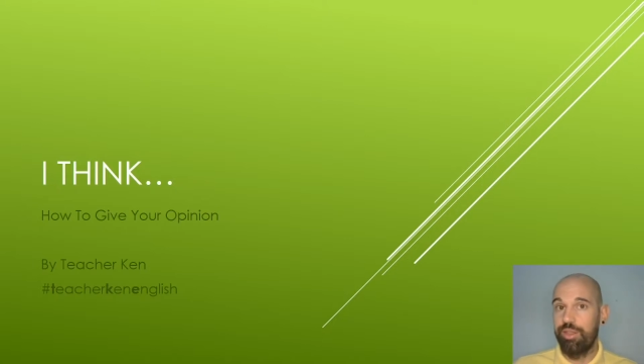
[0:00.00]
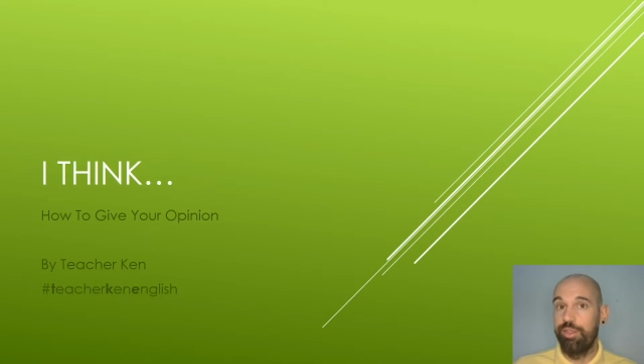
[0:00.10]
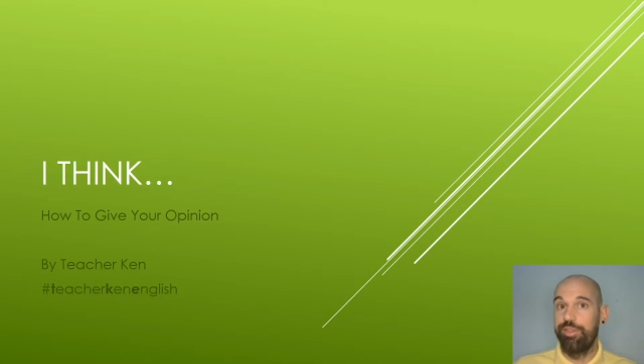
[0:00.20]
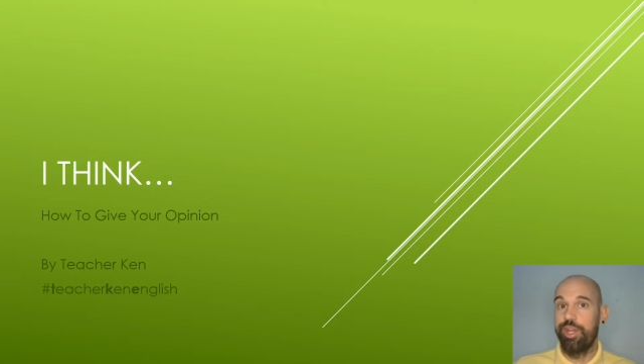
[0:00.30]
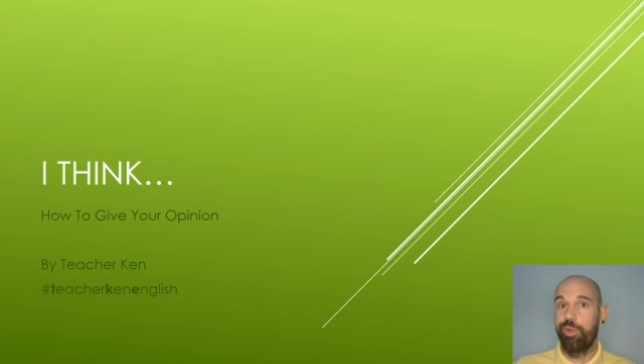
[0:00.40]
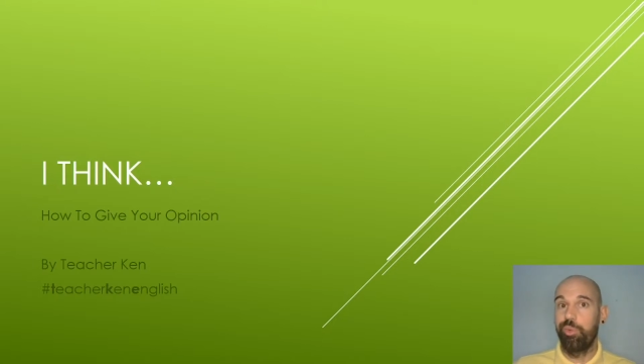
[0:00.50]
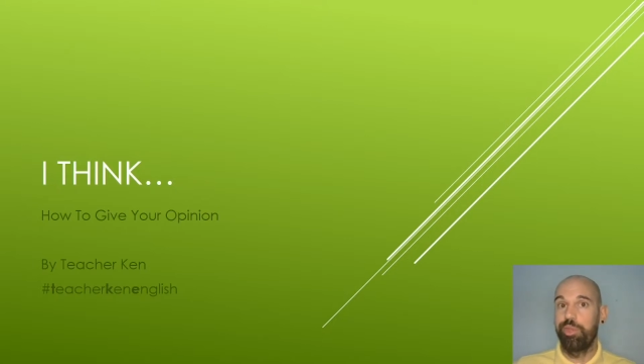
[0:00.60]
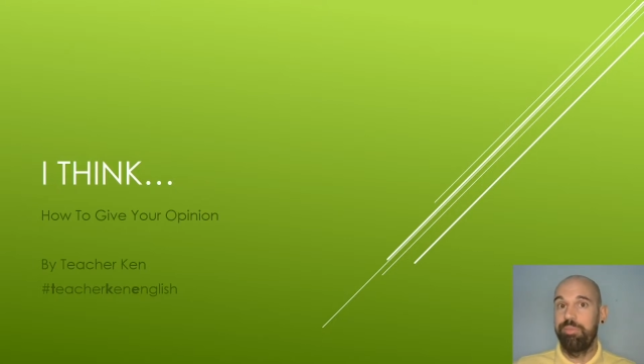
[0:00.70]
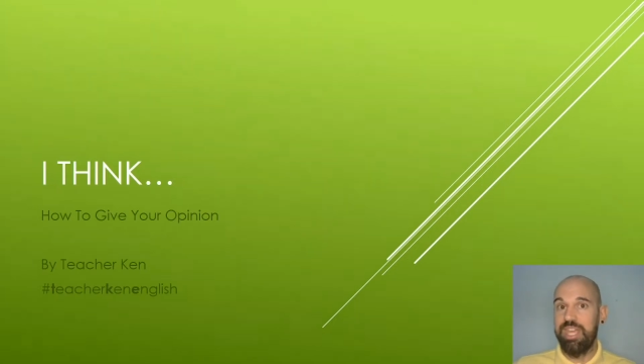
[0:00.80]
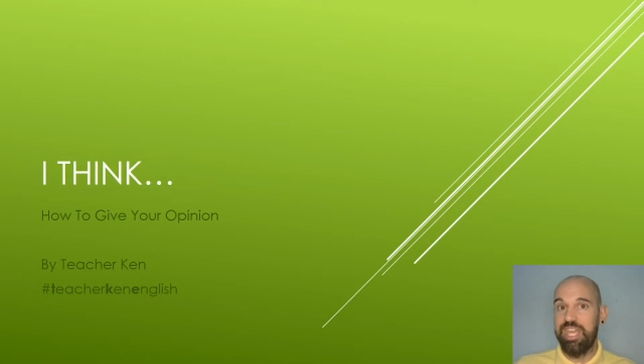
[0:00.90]
there will
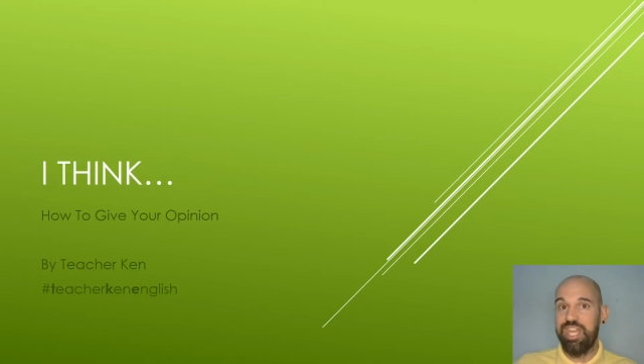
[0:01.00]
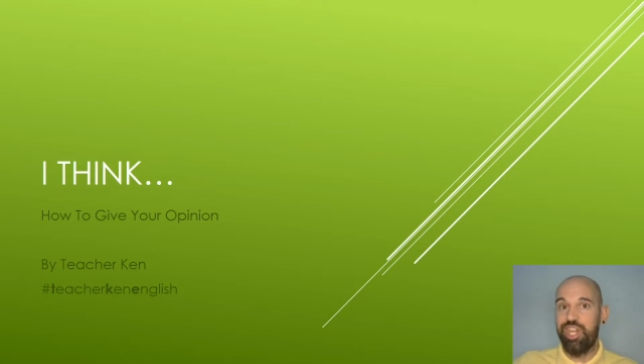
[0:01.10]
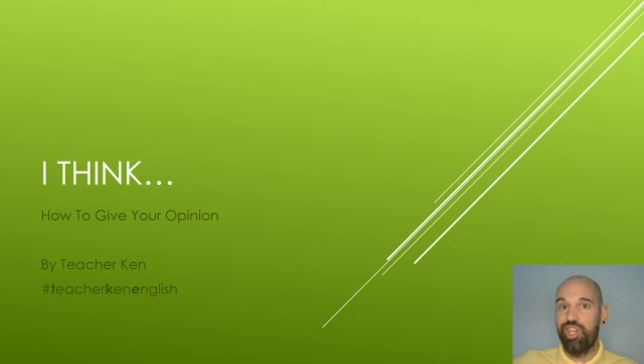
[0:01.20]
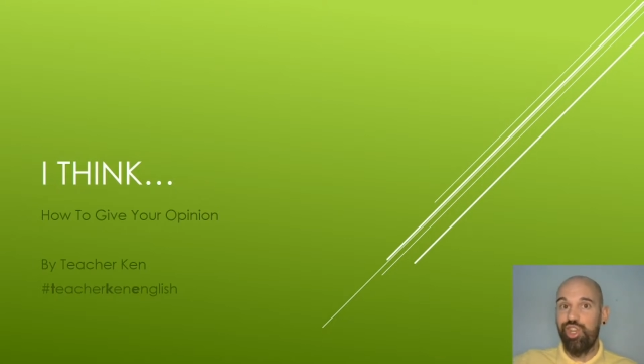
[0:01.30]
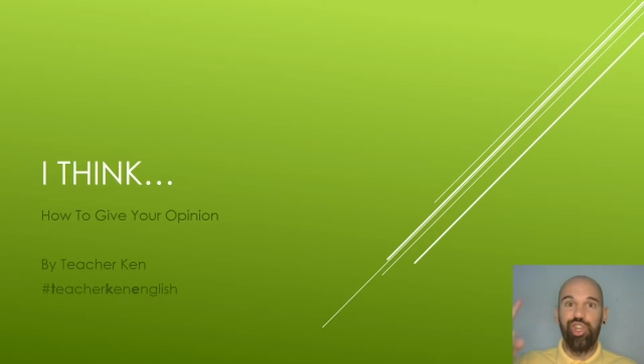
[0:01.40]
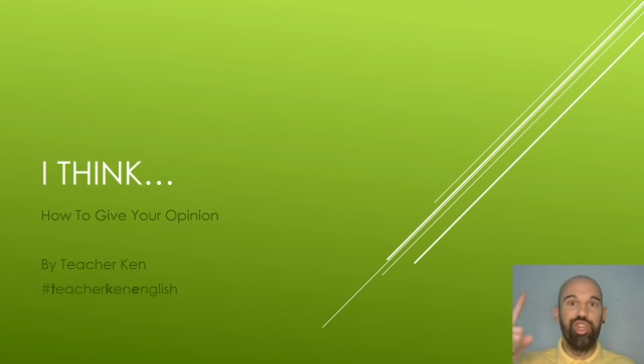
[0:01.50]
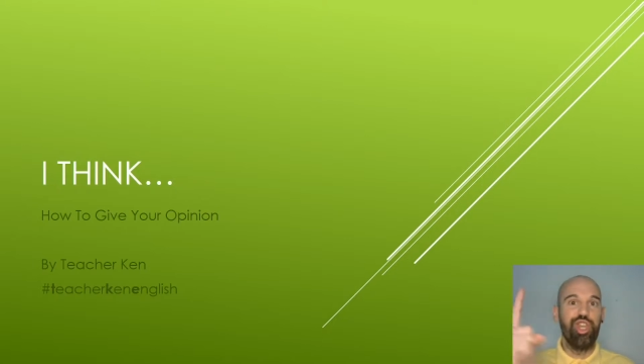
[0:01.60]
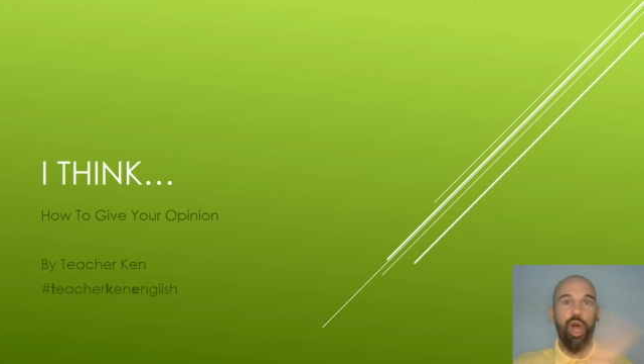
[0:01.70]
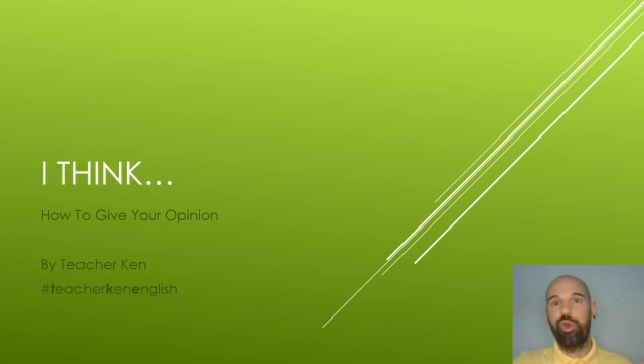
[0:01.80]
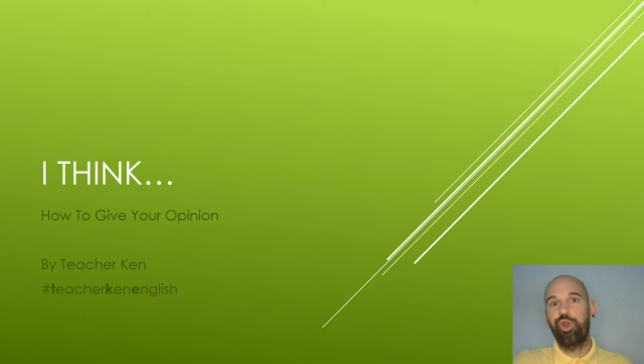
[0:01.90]
be
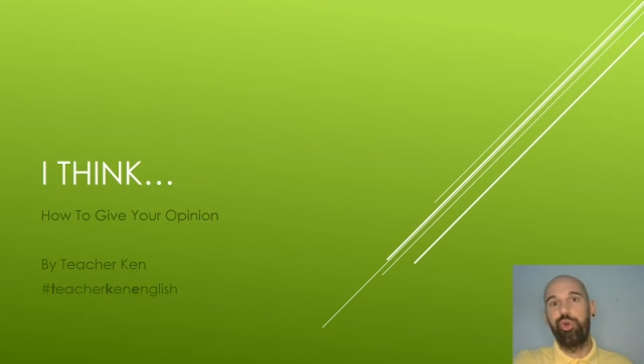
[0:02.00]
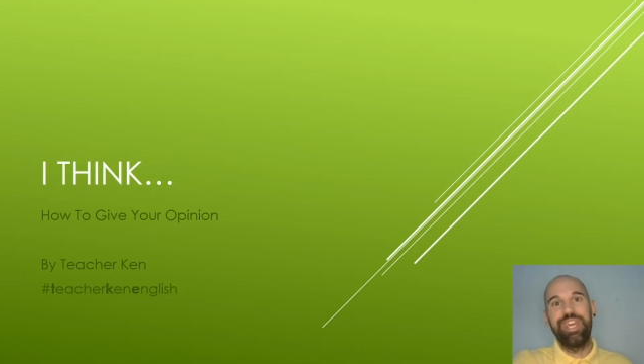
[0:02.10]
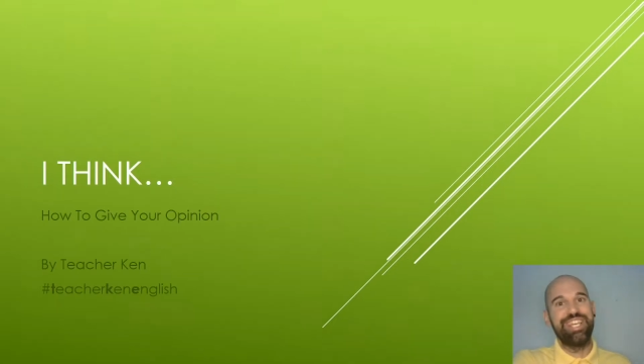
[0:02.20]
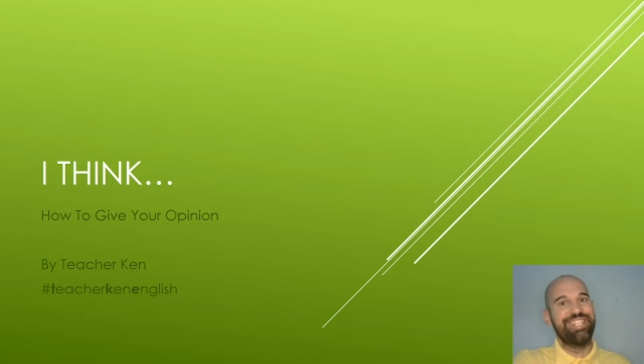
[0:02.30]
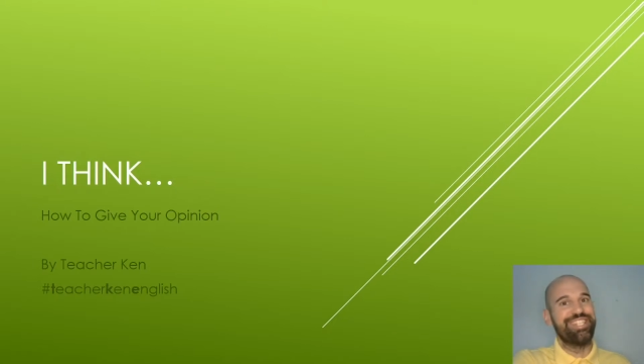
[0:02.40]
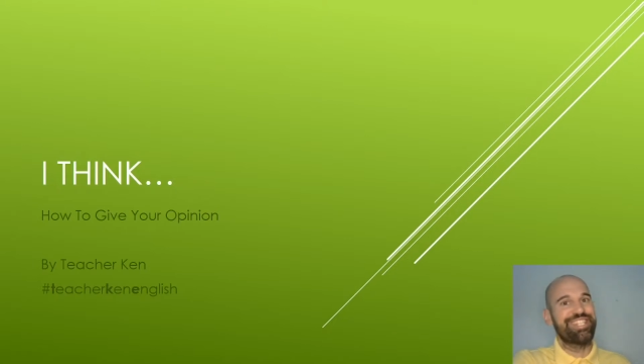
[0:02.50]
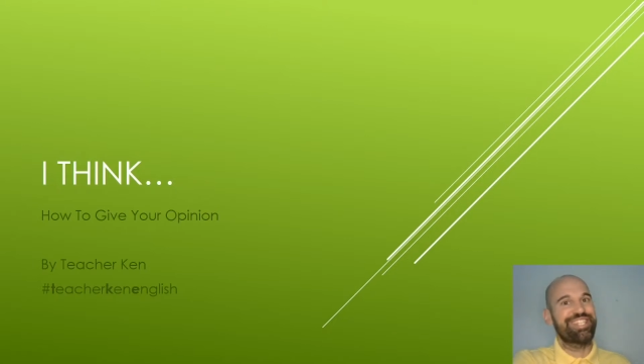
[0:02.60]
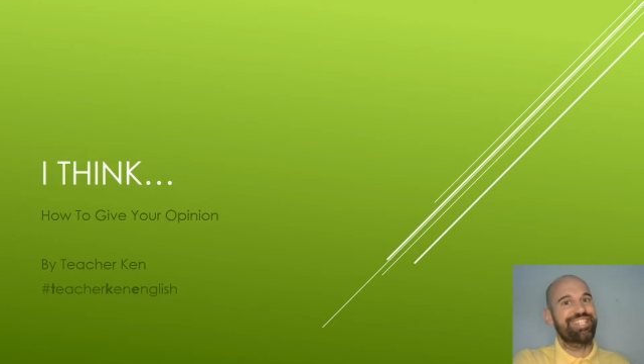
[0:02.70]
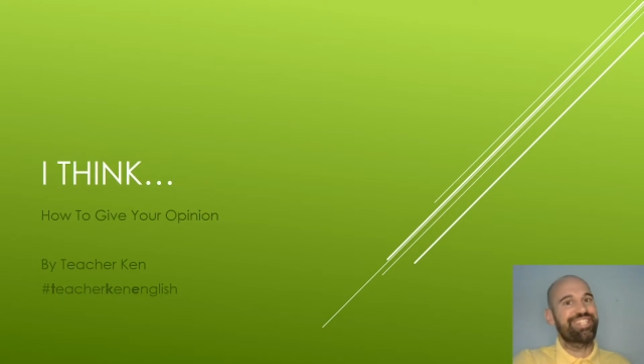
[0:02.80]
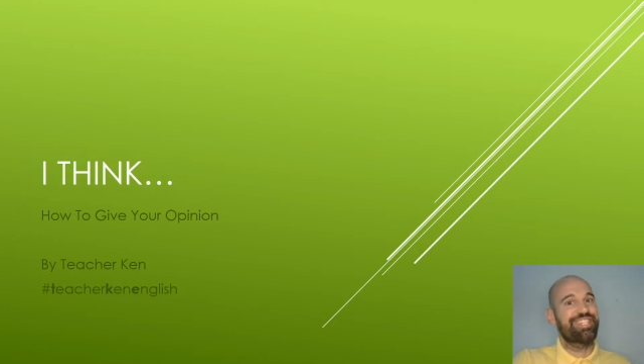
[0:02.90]
no
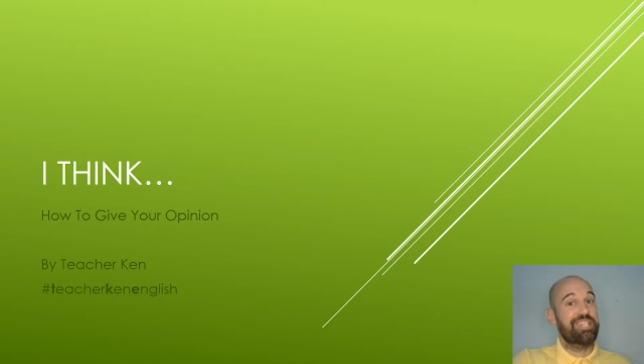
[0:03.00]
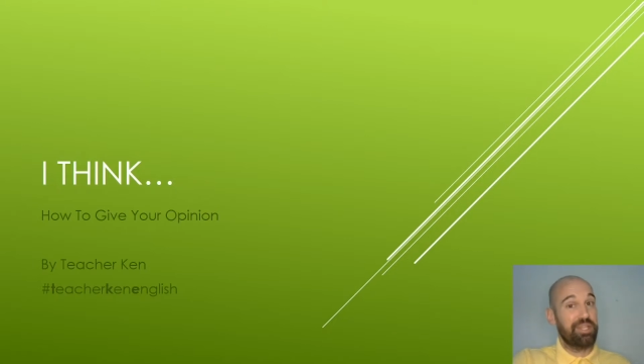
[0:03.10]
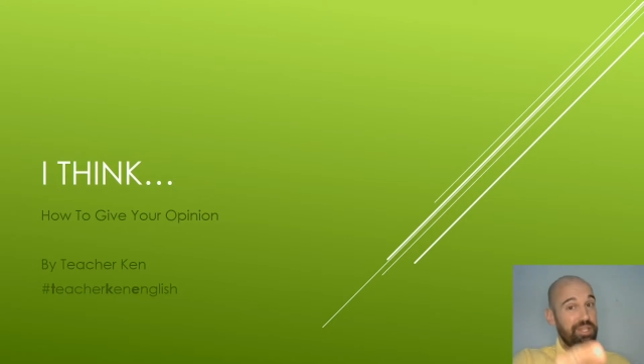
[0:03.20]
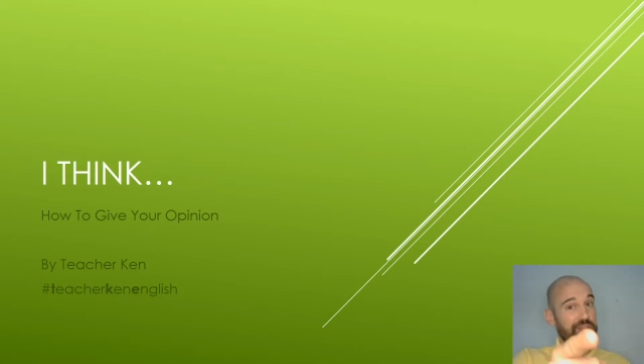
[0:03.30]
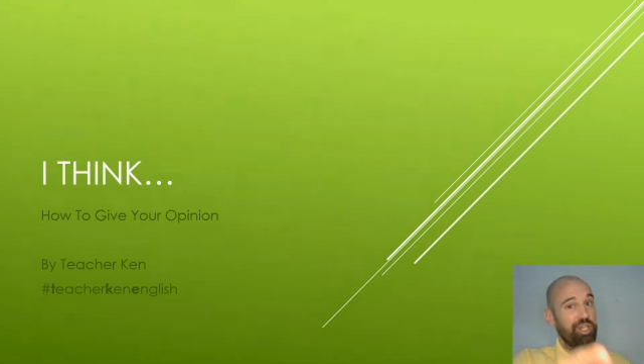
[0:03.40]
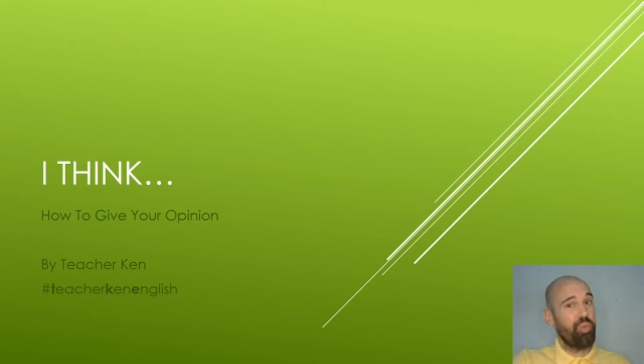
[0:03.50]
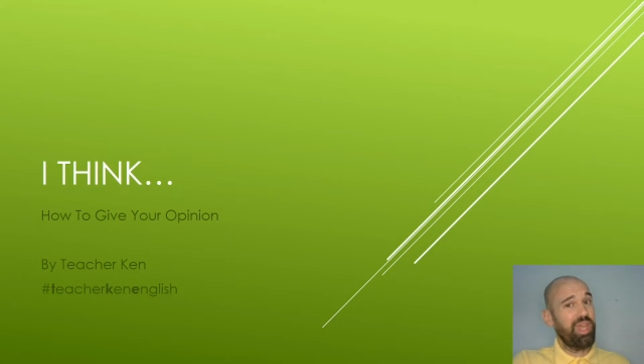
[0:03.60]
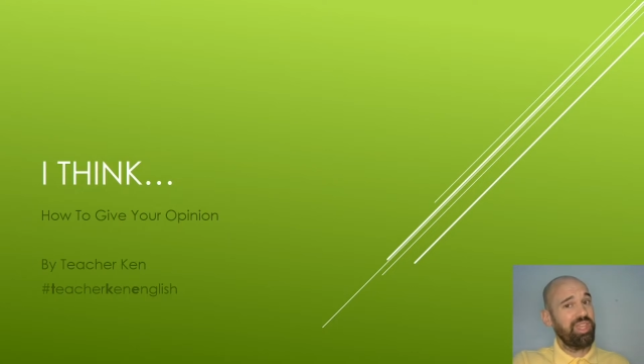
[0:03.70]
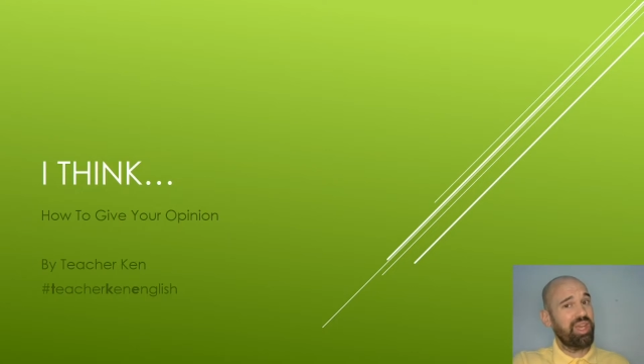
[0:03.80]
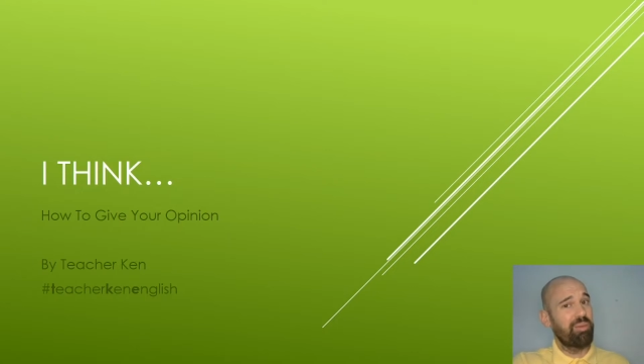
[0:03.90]
quiz. You're
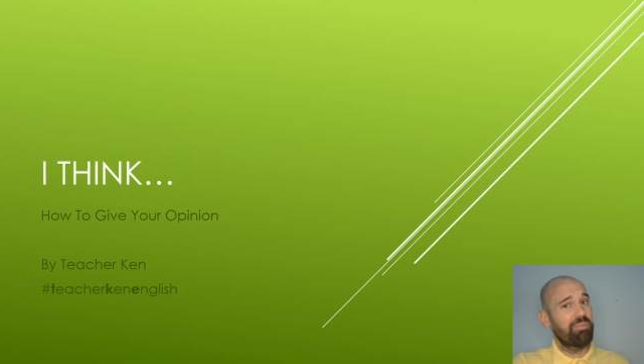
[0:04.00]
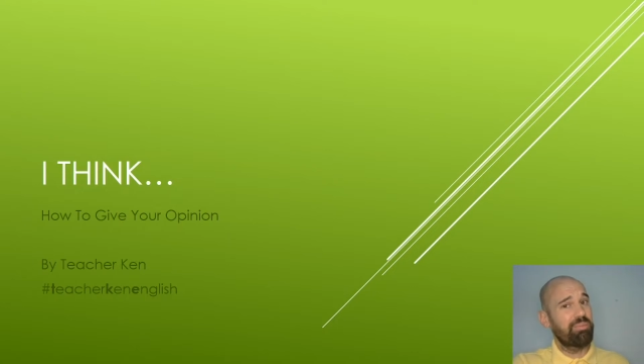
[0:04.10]
welcome.